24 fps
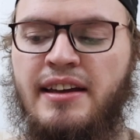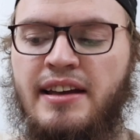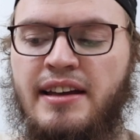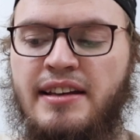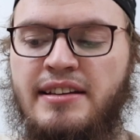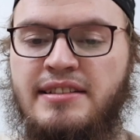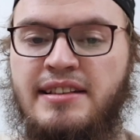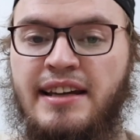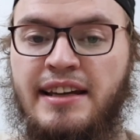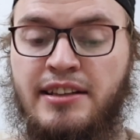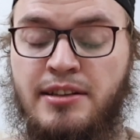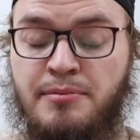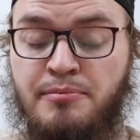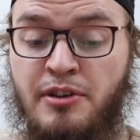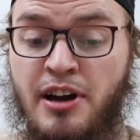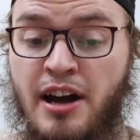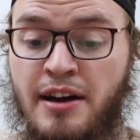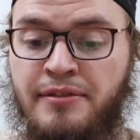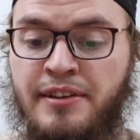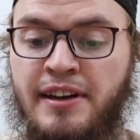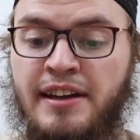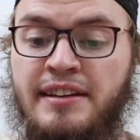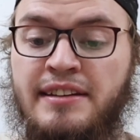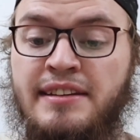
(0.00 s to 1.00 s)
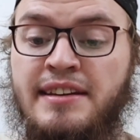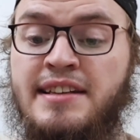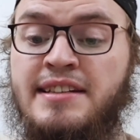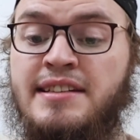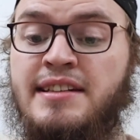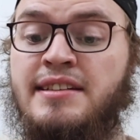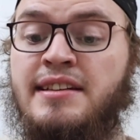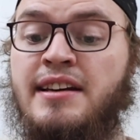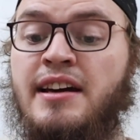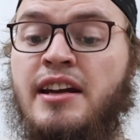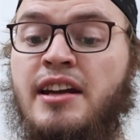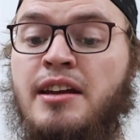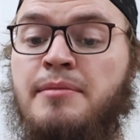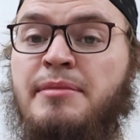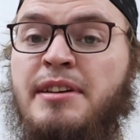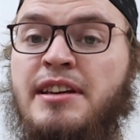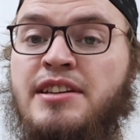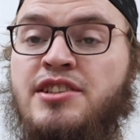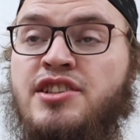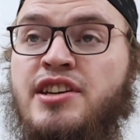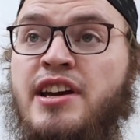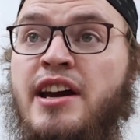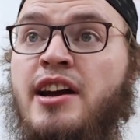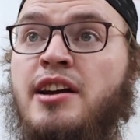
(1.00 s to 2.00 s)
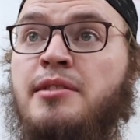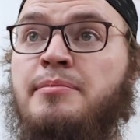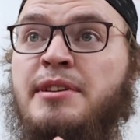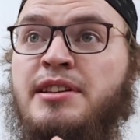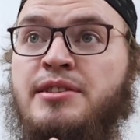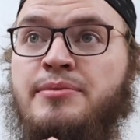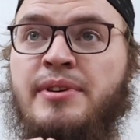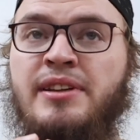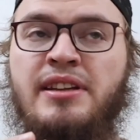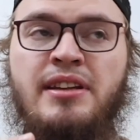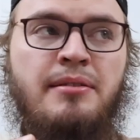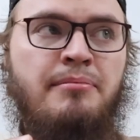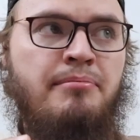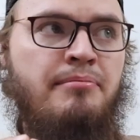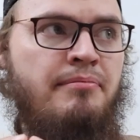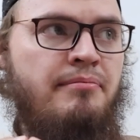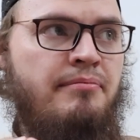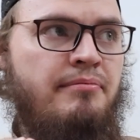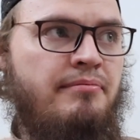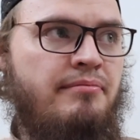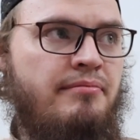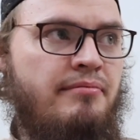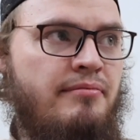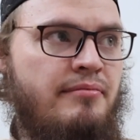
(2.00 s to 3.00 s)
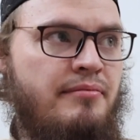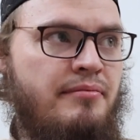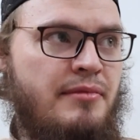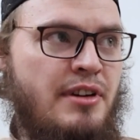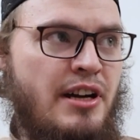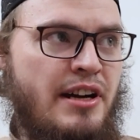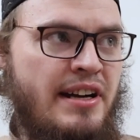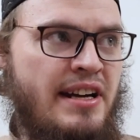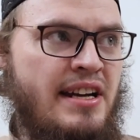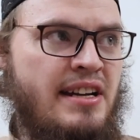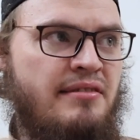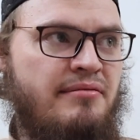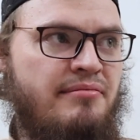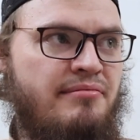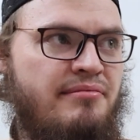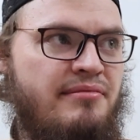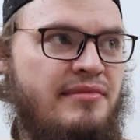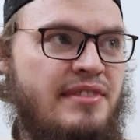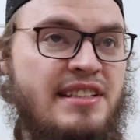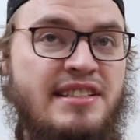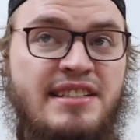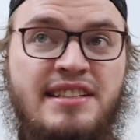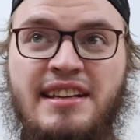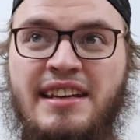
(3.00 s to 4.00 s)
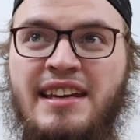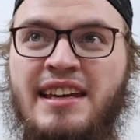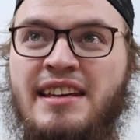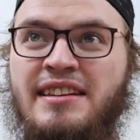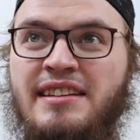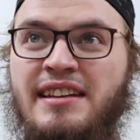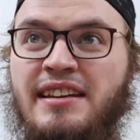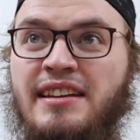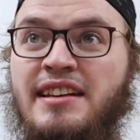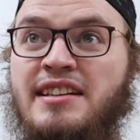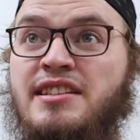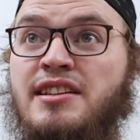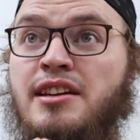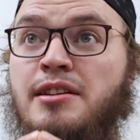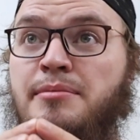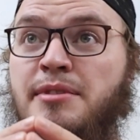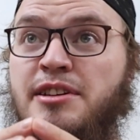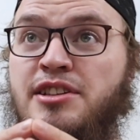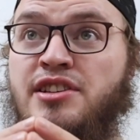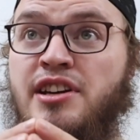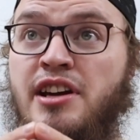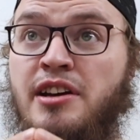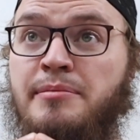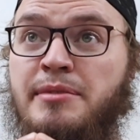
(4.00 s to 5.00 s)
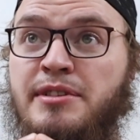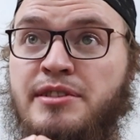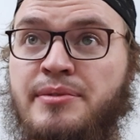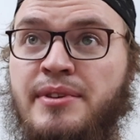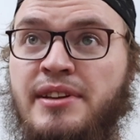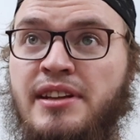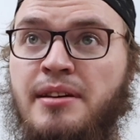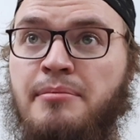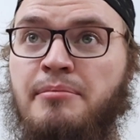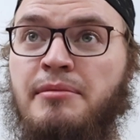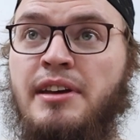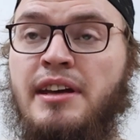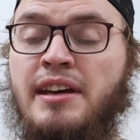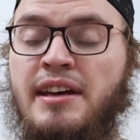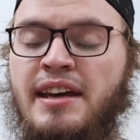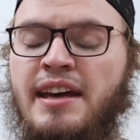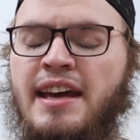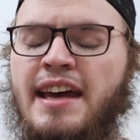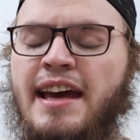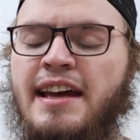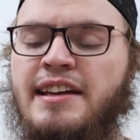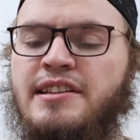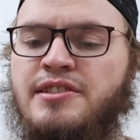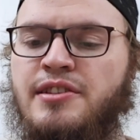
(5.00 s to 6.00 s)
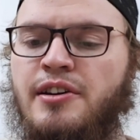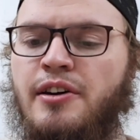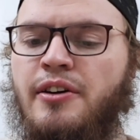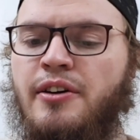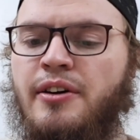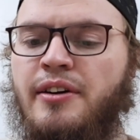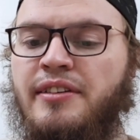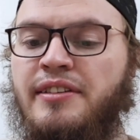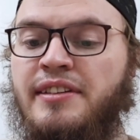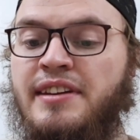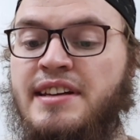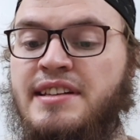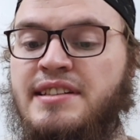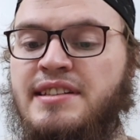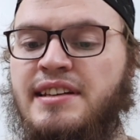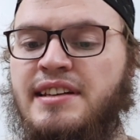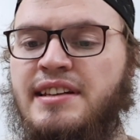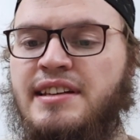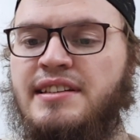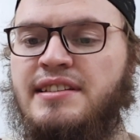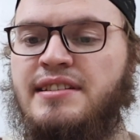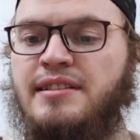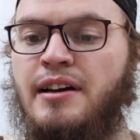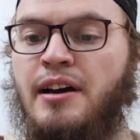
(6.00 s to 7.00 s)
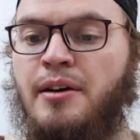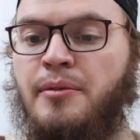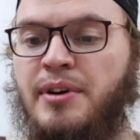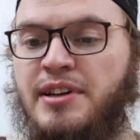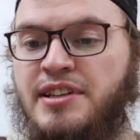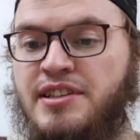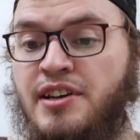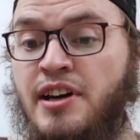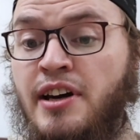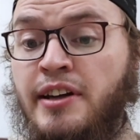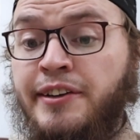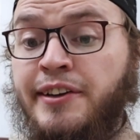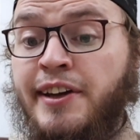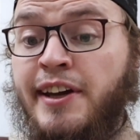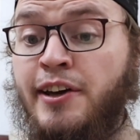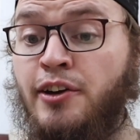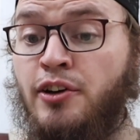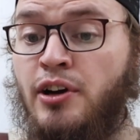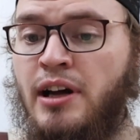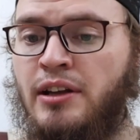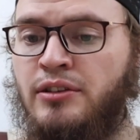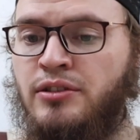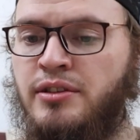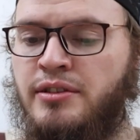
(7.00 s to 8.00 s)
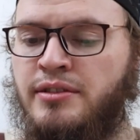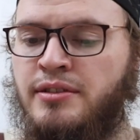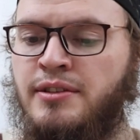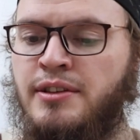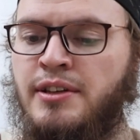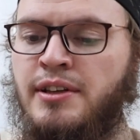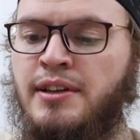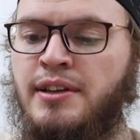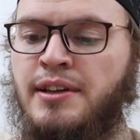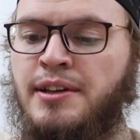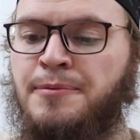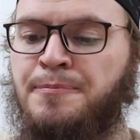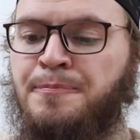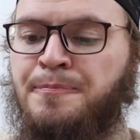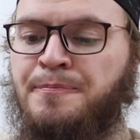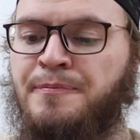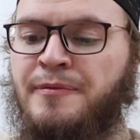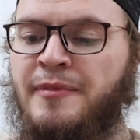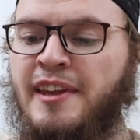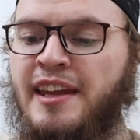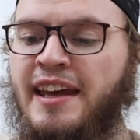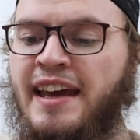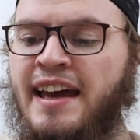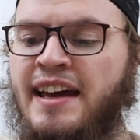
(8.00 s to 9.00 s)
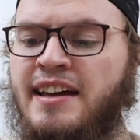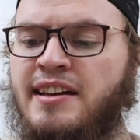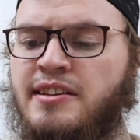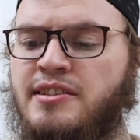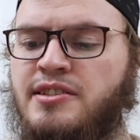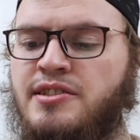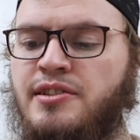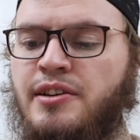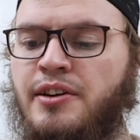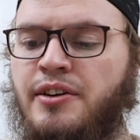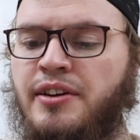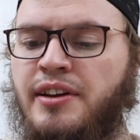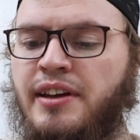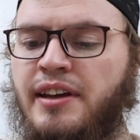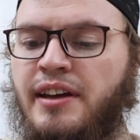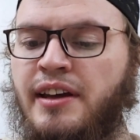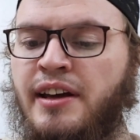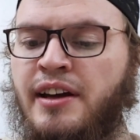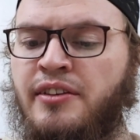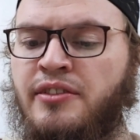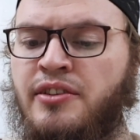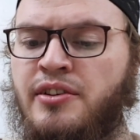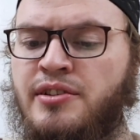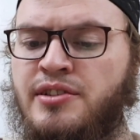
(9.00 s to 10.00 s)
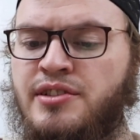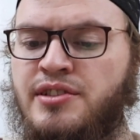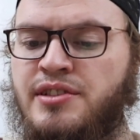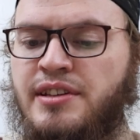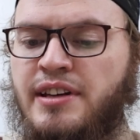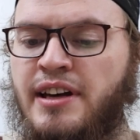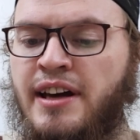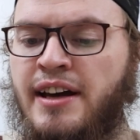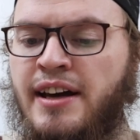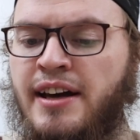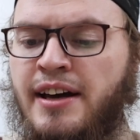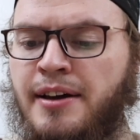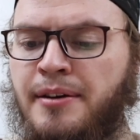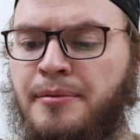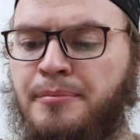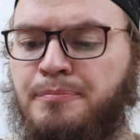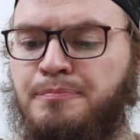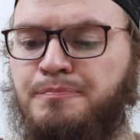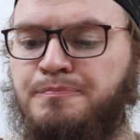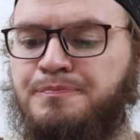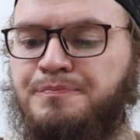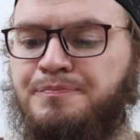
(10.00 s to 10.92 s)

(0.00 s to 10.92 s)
is like the profit. This is going to be shared between them. All right, this is the key thing. That's going to be shared between them. And so this is what is called qirad. And so here there's the